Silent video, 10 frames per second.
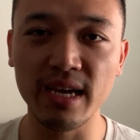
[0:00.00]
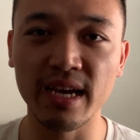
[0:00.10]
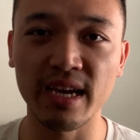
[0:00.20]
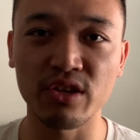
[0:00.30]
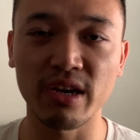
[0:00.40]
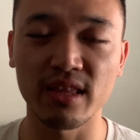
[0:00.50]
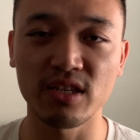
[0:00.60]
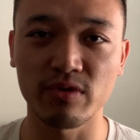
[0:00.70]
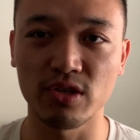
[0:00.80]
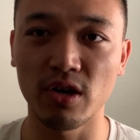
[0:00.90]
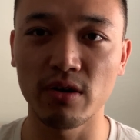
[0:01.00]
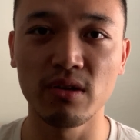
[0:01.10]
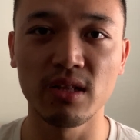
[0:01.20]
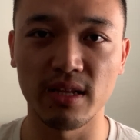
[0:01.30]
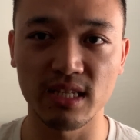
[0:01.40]
and you had this result.
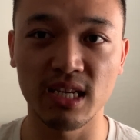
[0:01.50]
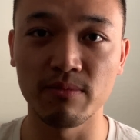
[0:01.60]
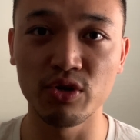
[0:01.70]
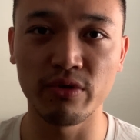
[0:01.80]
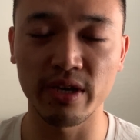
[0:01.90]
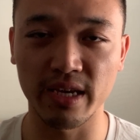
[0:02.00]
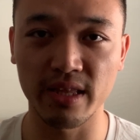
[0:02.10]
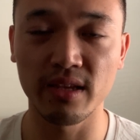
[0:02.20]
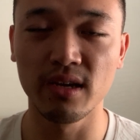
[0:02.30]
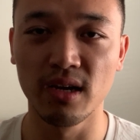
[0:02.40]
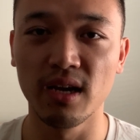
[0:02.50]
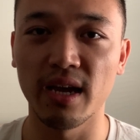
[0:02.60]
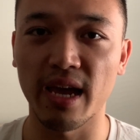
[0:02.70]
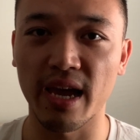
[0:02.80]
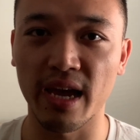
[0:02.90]
Let's keep doing it,
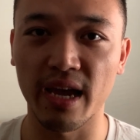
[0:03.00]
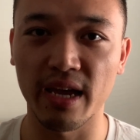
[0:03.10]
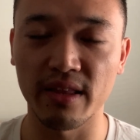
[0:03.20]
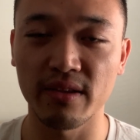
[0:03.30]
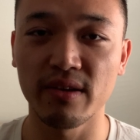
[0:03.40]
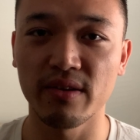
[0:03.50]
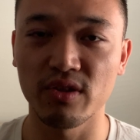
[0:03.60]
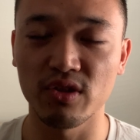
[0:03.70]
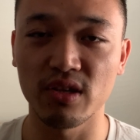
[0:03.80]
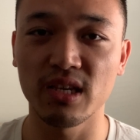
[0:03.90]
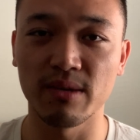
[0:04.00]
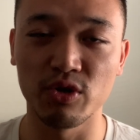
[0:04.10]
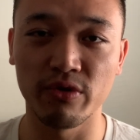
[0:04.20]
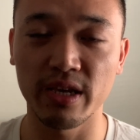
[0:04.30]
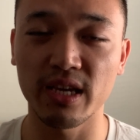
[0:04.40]
and keep
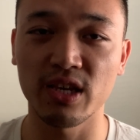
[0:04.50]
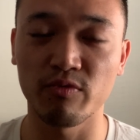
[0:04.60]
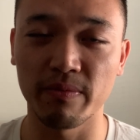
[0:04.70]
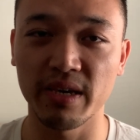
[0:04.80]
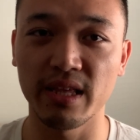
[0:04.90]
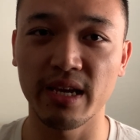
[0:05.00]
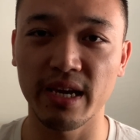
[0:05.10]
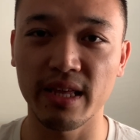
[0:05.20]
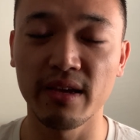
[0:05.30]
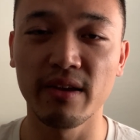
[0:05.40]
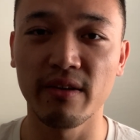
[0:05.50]
doing it, keep repeating it,